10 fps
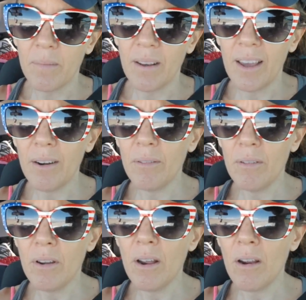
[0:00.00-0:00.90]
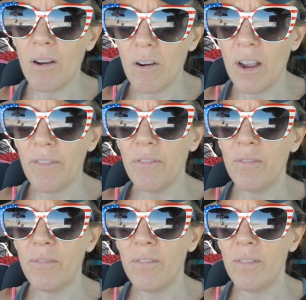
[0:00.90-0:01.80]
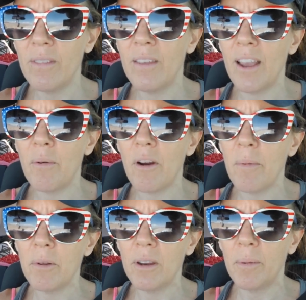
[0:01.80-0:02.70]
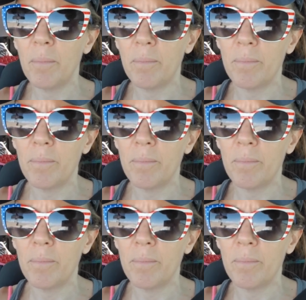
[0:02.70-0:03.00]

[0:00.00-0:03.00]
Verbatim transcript: I don't know if they were able to